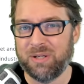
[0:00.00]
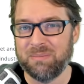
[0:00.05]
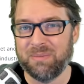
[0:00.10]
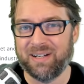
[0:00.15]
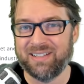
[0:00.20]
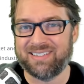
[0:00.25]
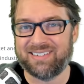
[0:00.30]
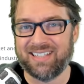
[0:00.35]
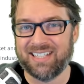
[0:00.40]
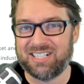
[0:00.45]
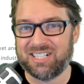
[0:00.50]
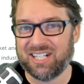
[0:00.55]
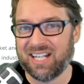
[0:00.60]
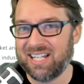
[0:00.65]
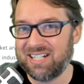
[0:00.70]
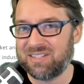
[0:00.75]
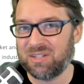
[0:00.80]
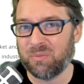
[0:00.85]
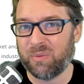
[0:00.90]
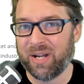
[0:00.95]
months they
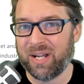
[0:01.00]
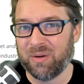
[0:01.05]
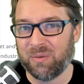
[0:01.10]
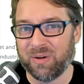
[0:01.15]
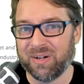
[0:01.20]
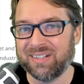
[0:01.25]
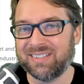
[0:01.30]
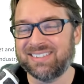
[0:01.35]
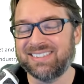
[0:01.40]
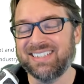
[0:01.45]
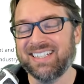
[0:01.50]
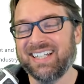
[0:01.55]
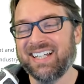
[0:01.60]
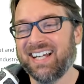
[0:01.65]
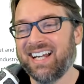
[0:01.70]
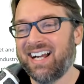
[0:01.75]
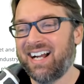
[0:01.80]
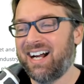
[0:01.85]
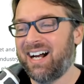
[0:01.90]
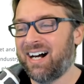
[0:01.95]
change the way it works.
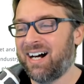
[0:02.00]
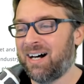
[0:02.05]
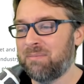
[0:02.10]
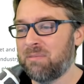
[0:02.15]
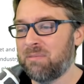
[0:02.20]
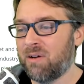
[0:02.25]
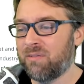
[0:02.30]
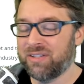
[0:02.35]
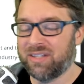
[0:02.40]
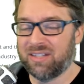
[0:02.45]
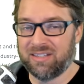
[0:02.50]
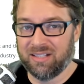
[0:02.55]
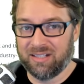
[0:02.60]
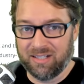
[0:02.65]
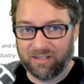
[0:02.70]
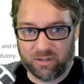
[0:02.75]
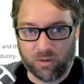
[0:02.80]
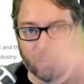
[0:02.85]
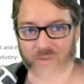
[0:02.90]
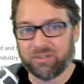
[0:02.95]
Over the
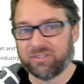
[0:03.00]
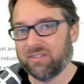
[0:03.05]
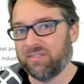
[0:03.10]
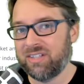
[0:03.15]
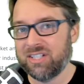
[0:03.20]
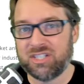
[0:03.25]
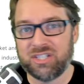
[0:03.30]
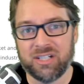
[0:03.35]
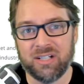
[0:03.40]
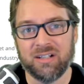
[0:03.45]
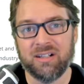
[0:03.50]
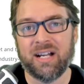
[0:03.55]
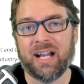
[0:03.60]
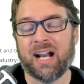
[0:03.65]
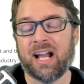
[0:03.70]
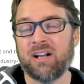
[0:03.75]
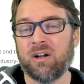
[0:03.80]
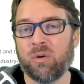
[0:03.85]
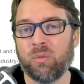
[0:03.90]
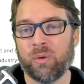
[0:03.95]
course of this year, and
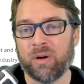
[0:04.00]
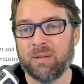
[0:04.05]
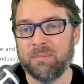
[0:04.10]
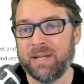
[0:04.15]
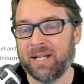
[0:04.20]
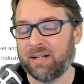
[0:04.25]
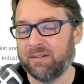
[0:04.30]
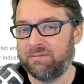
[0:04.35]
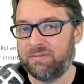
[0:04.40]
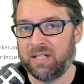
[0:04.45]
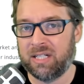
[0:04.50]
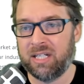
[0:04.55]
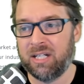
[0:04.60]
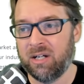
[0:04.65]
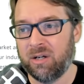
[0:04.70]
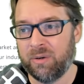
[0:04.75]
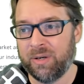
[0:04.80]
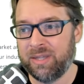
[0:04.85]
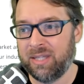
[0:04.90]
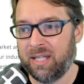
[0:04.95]
I don't want to make a
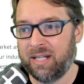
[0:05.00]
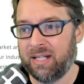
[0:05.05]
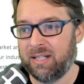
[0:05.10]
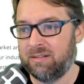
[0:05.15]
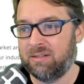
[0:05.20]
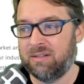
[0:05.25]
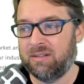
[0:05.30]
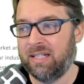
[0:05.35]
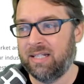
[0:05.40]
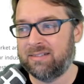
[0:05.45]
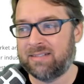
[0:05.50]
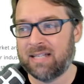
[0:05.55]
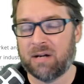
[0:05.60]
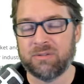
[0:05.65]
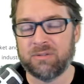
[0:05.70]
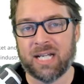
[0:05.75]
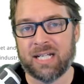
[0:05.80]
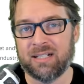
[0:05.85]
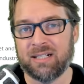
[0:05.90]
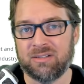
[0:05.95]
video and then it's
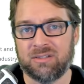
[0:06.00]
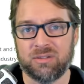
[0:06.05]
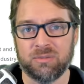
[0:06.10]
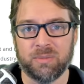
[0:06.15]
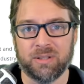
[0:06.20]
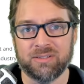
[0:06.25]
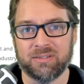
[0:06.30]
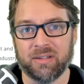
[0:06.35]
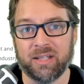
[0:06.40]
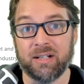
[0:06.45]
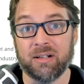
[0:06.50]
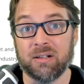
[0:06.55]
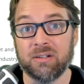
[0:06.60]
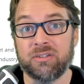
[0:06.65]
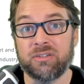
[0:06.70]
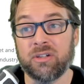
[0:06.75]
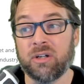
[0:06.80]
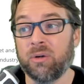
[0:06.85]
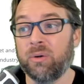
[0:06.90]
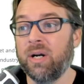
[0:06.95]
outdated 2 months later.
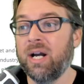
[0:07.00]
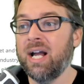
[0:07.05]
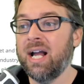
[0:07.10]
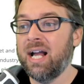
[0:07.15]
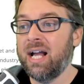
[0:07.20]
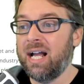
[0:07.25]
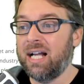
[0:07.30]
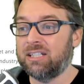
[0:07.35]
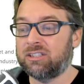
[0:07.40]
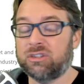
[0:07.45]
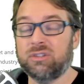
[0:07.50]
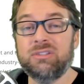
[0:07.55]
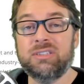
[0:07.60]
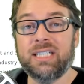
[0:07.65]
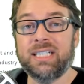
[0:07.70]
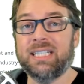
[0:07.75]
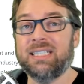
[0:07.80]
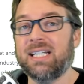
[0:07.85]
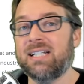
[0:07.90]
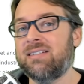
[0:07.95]
So as soon as they
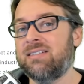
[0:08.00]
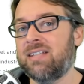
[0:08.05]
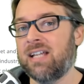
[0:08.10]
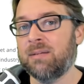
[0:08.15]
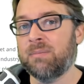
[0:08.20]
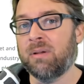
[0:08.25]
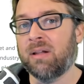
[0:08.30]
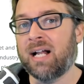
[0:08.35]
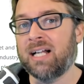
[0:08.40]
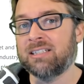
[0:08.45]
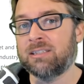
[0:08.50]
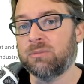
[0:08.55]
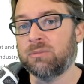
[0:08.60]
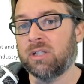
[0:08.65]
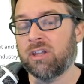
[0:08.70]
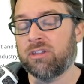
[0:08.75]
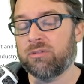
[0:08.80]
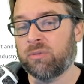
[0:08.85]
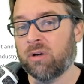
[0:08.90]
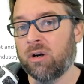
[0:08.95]
get that stabilized, I'm
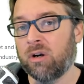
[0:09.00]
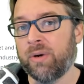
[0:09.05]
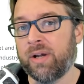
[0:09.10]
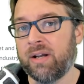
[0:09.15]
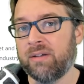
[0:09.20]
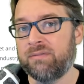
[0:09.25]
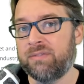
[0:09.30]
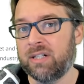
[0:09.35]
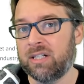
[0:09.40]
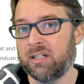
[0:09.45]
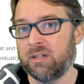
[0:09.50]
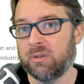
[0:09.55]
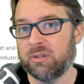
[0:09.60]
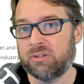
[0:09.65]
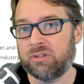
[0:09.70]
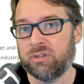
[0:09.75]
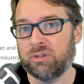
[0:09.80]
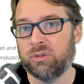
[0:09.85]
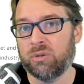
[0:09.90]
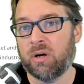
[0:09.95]
going to throw in a video or
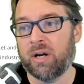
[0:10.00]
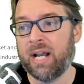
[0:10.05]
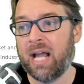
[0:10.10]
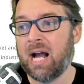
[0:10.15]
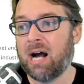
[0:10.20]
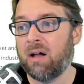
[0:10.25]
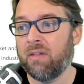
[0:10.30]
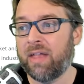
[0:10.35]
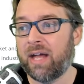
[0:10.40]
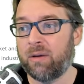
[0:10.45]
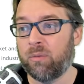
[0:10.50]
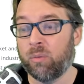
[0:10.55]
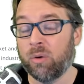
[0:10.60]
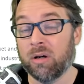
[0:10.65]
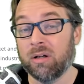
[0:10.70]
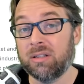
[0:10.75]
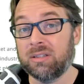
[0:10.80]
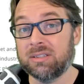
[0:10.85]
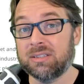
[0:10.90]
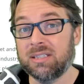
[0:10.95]
two on how that
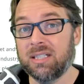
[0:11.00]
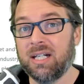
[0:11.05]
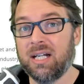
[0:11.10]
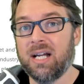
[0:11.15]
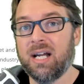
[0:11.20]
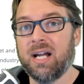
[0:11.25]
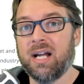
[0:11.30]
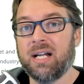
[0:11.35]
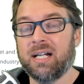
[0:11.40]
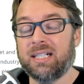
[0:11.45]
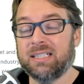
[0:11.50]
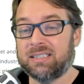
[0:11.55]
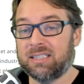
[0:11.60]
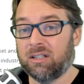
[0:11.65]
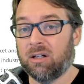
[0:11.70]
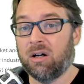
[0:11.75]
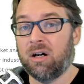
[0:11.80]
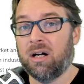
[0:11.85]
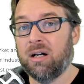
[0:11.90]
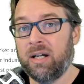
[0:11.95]
works, because
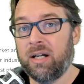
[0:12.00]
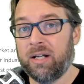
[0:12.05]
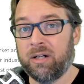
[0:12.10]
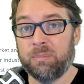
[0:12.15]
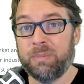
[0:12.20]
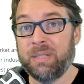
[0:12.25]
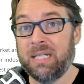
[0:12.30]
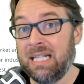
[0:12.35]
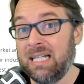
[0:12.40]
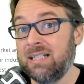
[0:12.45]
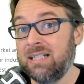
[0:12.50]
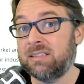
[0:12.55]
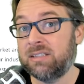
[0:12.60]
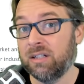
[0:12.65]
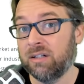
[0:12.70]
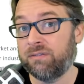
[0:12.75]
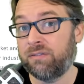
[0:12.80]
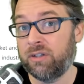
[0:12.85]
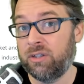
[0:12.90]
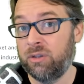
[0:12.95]
it'll be
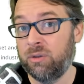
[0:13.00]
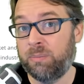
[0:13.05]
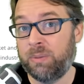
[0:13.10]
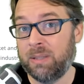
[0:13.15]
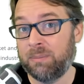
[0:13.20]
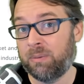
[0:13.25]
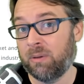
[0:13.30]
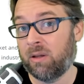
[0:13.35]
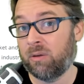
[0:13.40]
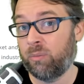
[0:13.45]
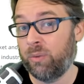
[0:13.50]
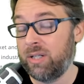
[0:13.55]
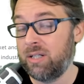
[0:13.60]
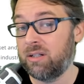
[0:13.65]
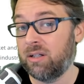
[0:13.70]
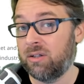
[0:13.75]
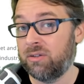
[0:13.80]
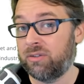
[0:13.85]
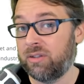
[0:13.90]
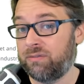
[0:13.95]
easier for you people on
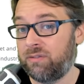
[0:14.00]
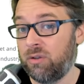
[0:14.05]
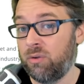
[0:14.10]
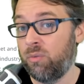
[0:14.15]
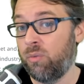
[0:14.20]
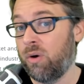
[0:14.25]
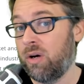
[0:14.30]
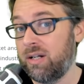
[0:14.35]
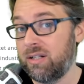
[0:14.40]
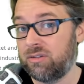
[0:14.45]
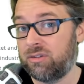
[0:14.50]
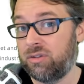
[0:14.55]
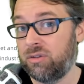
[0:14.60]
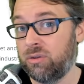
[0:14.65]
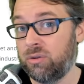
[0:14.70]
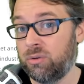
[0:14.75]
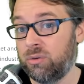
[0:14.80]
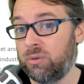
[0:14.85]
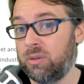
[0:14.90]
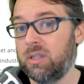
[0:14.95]
Windows if you want
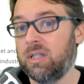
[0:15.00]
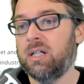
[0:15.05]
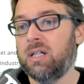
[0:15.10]
to